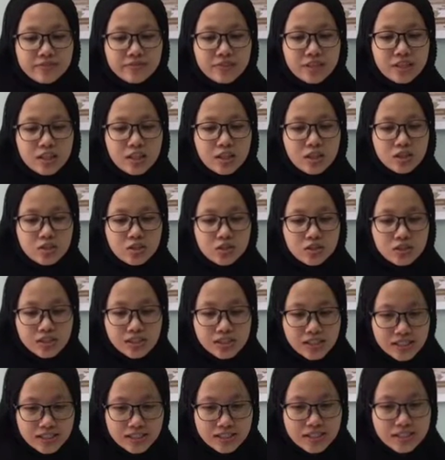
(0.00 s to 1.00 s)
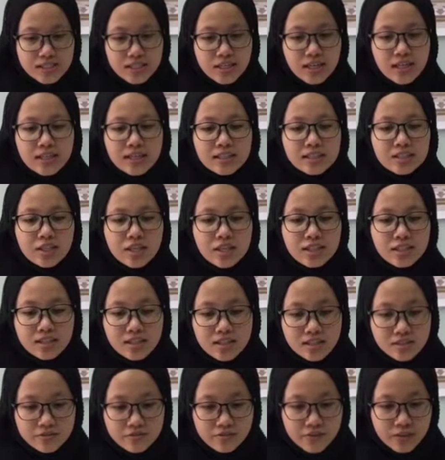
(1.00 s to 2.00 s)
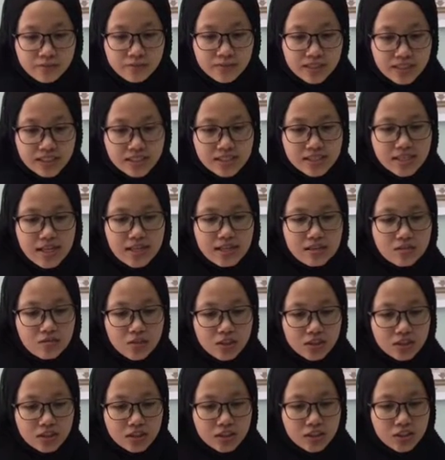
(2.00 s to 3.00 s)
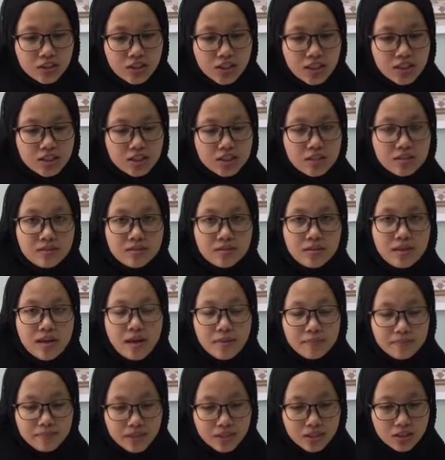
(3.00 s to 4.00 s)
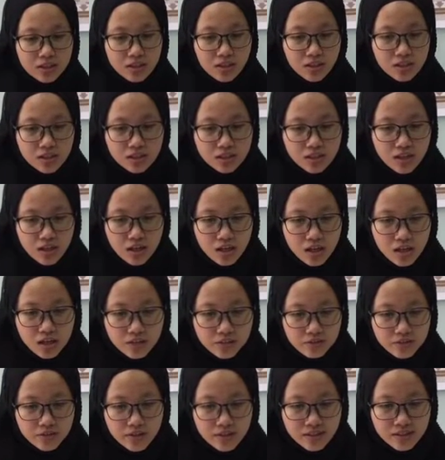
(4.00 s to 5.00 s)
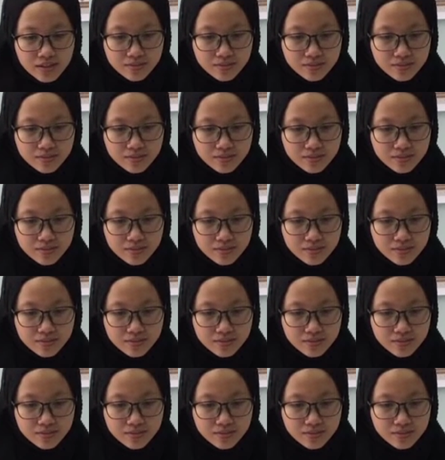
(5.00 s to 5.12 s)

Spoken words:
kHz generates from its underwater location because of